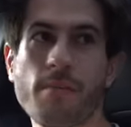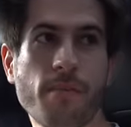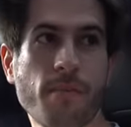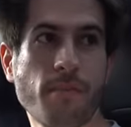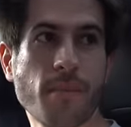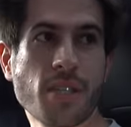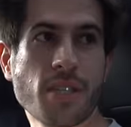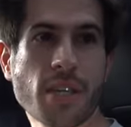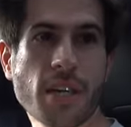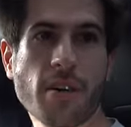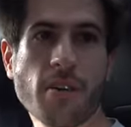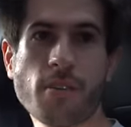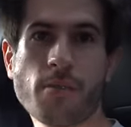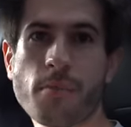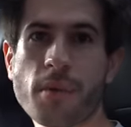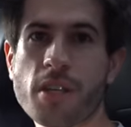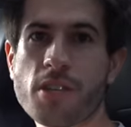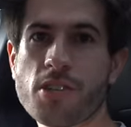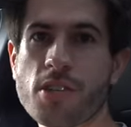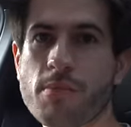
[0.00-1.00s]
miss out on
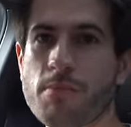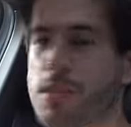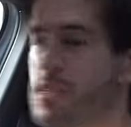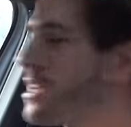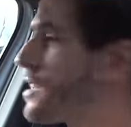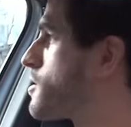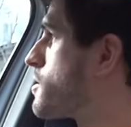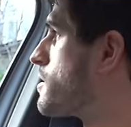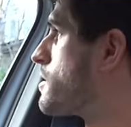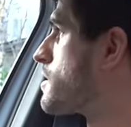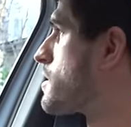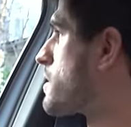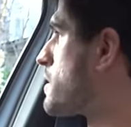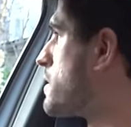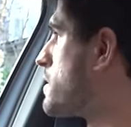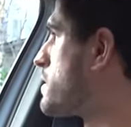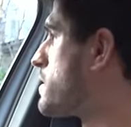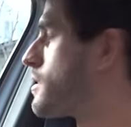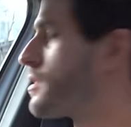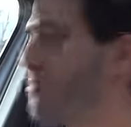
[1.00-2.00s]
my gym sessions
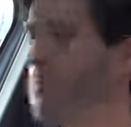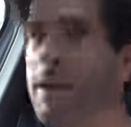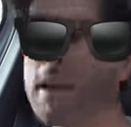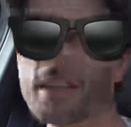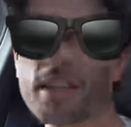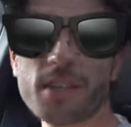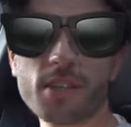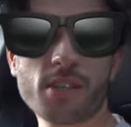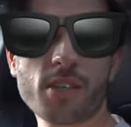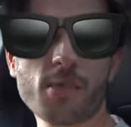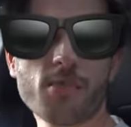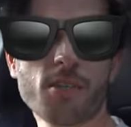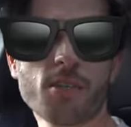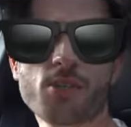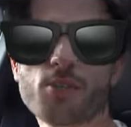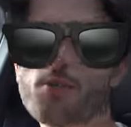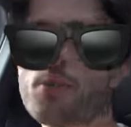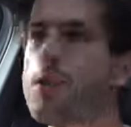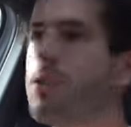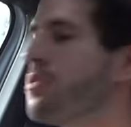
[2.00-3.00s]
because man needs to be
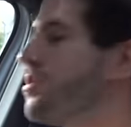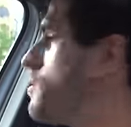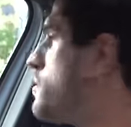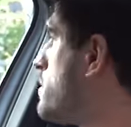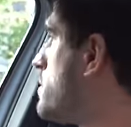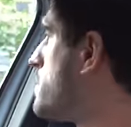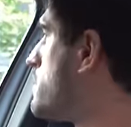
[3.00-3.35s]
swole